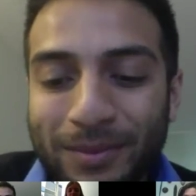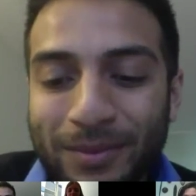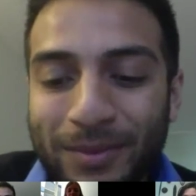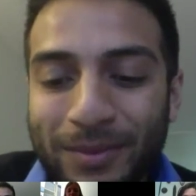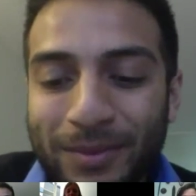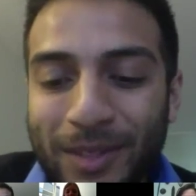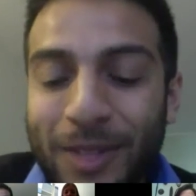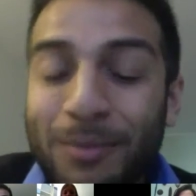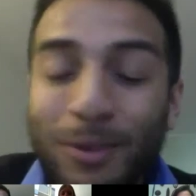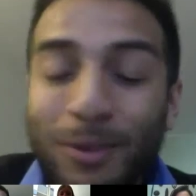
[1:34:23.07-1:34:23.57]

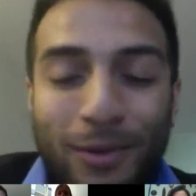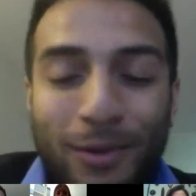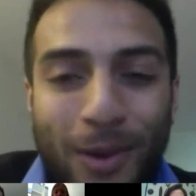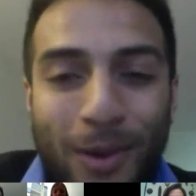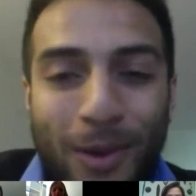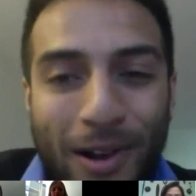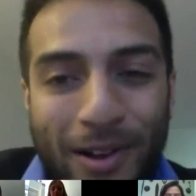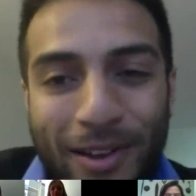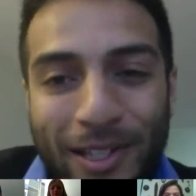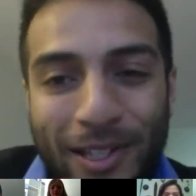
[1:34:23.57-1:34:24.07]
improve
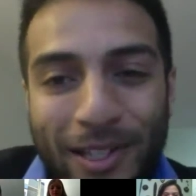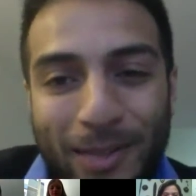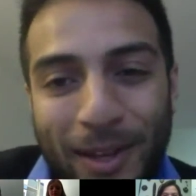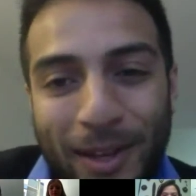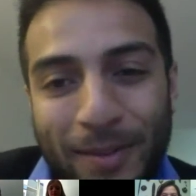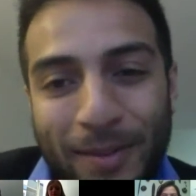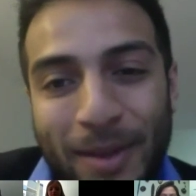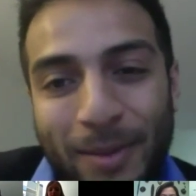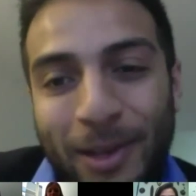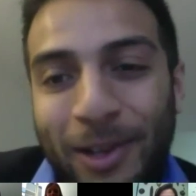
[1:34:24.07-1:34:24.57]
awareness
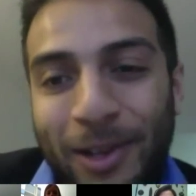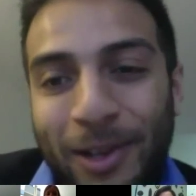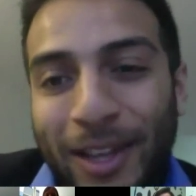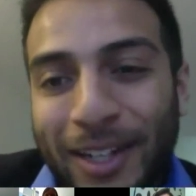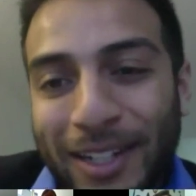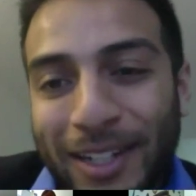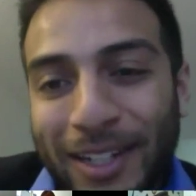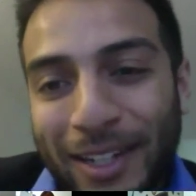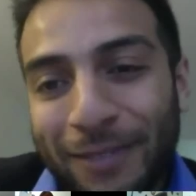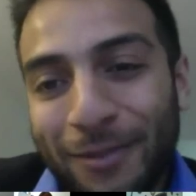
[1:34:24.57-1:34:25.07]
by maybe
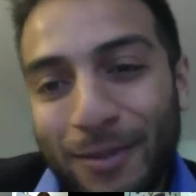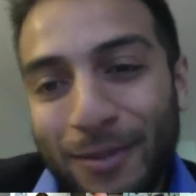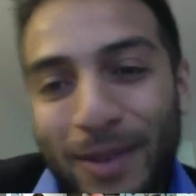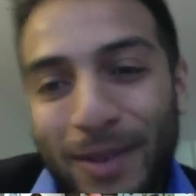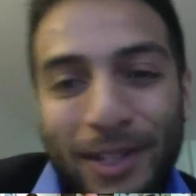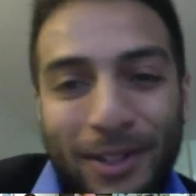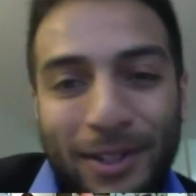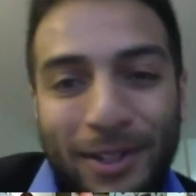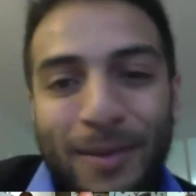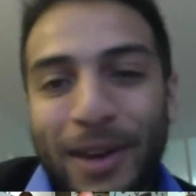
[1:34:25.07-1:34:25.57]
collecting
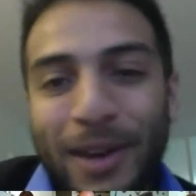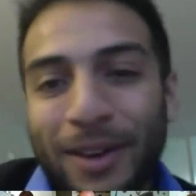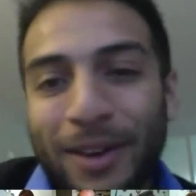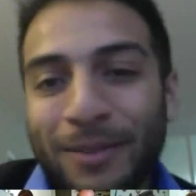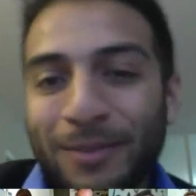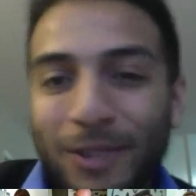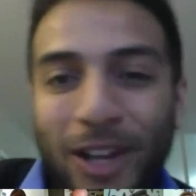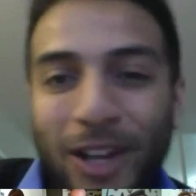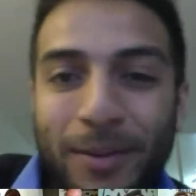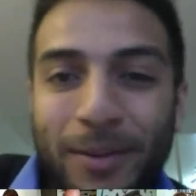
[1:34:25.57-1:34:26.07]
information
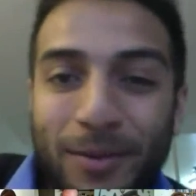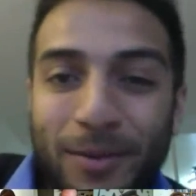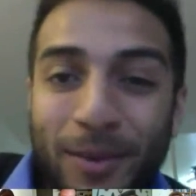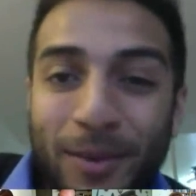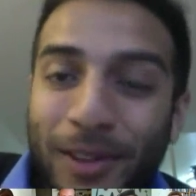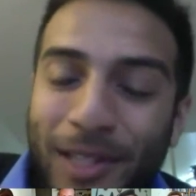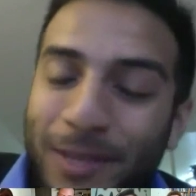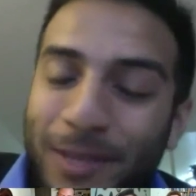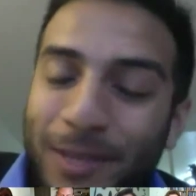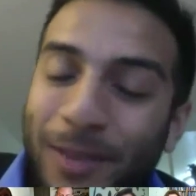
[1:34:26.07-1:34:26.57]
about jobs from
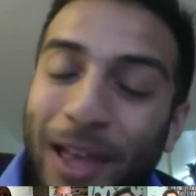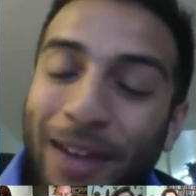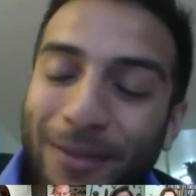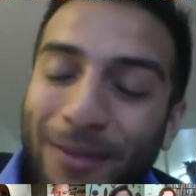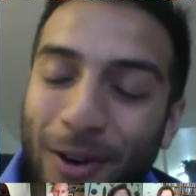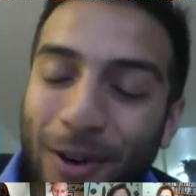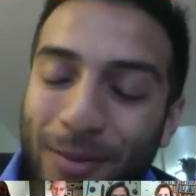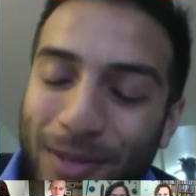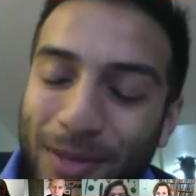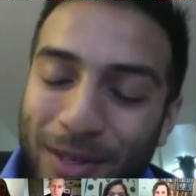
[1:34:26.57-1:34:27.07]
all these
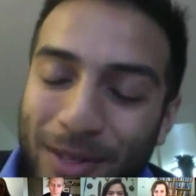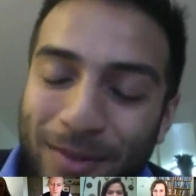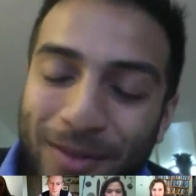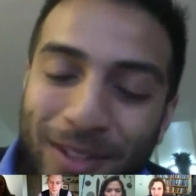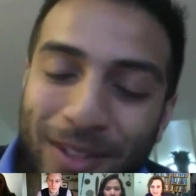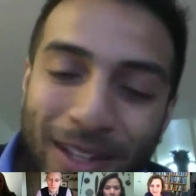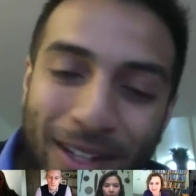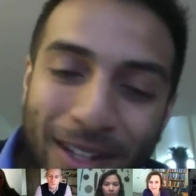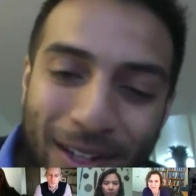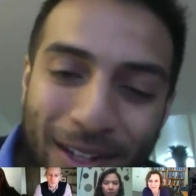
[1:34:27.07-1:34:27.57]
platforms
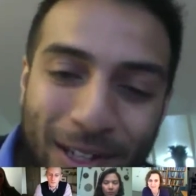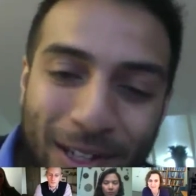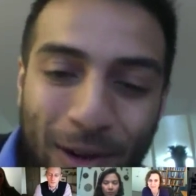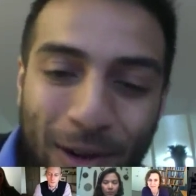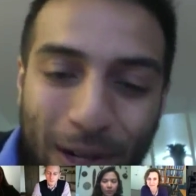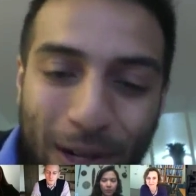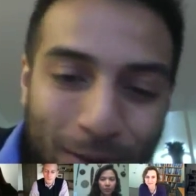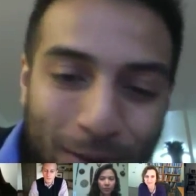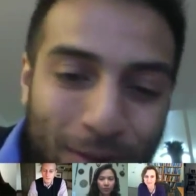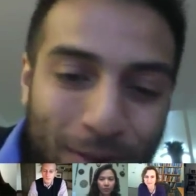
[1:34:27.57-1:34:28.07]
and
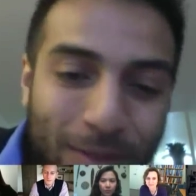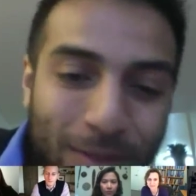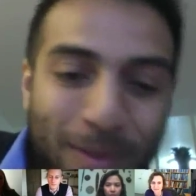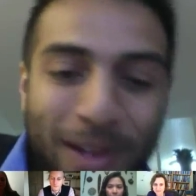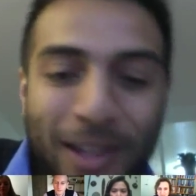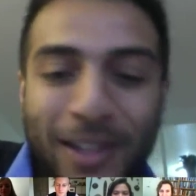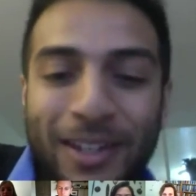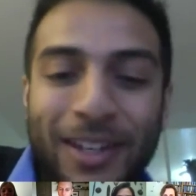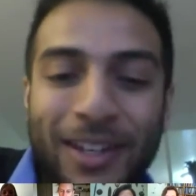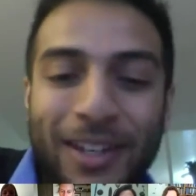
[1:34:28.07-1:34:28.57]
structuring them
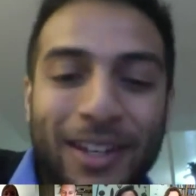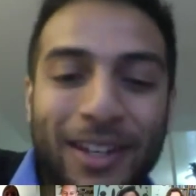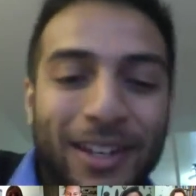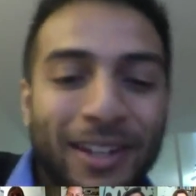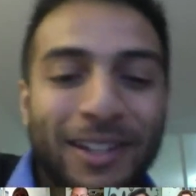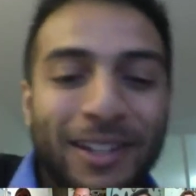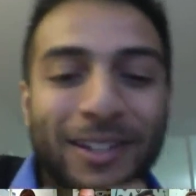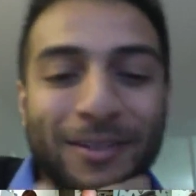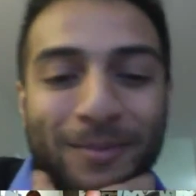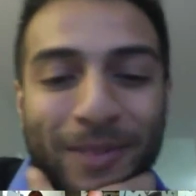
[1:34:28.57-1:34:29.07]

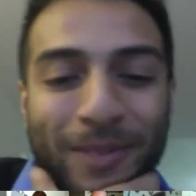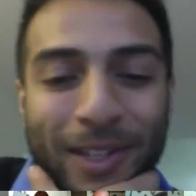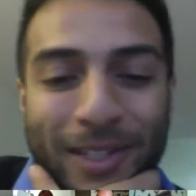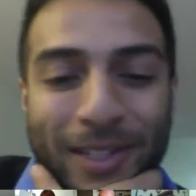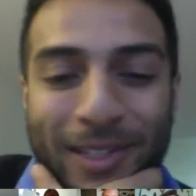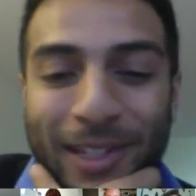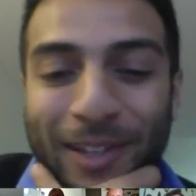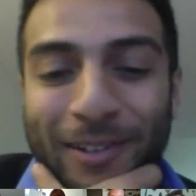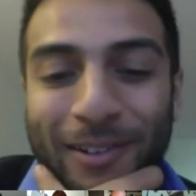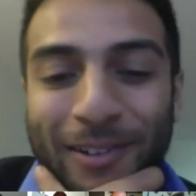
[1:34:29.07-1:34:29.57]
in
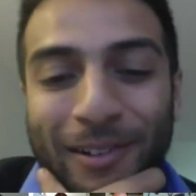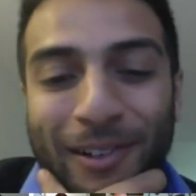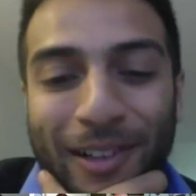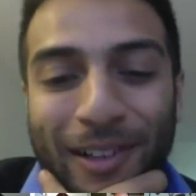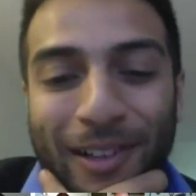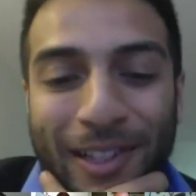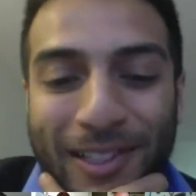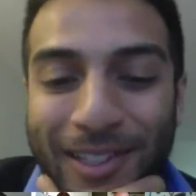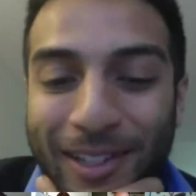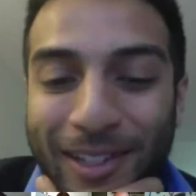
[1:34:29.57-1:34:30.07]
a
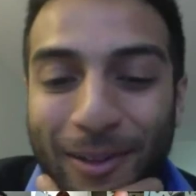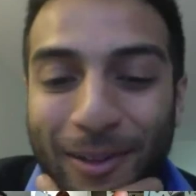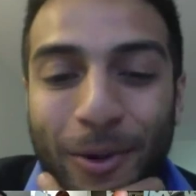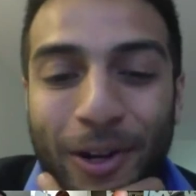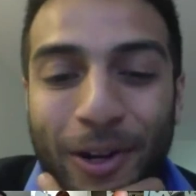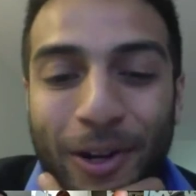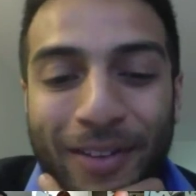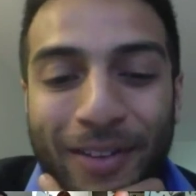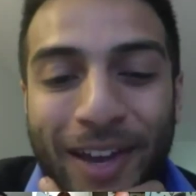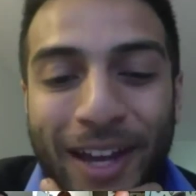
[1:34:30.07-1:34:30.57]
single
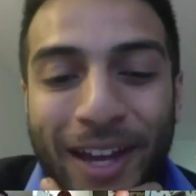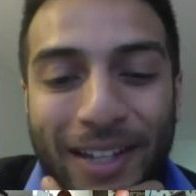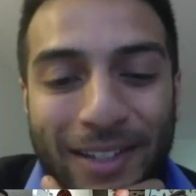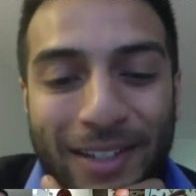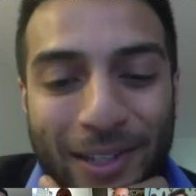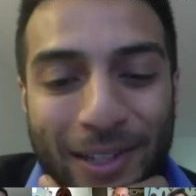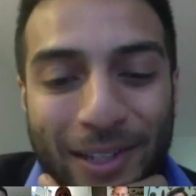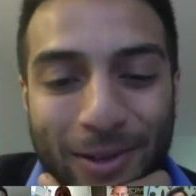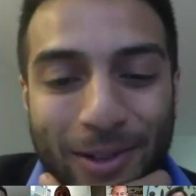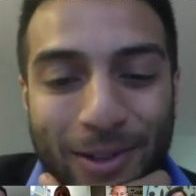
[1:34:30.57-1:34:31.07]
point of
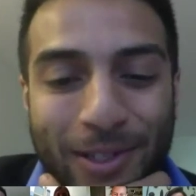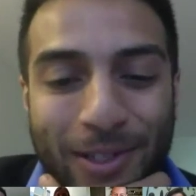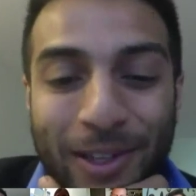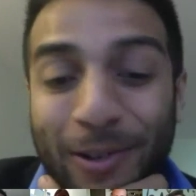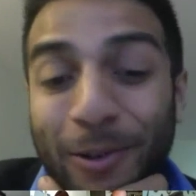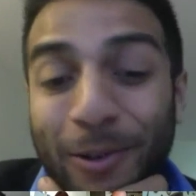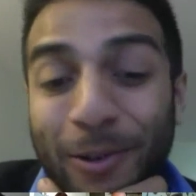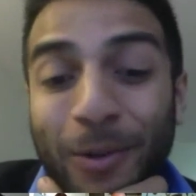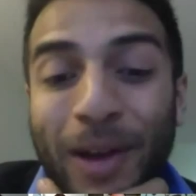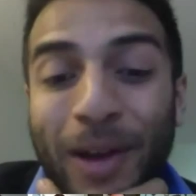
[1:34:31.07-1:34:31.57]
access or a
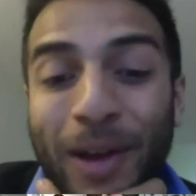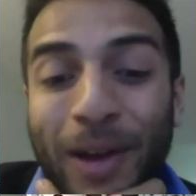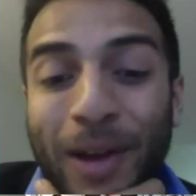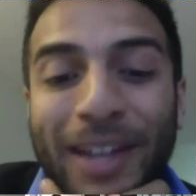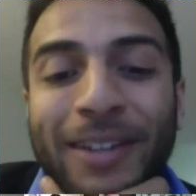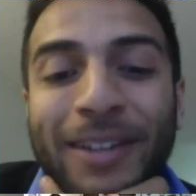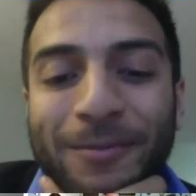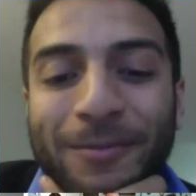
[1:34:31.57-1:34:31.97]
single way.